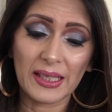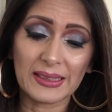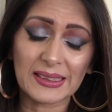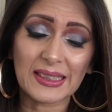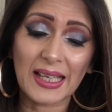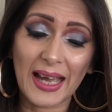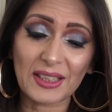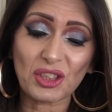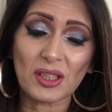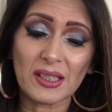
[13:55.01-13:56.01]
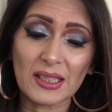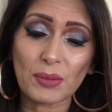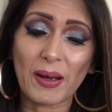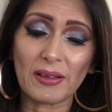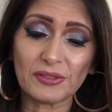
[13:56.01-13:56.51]
it's actually
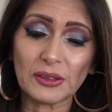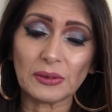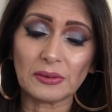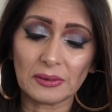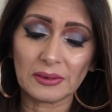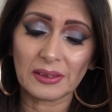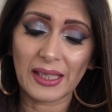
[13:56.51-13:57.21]
12 noon.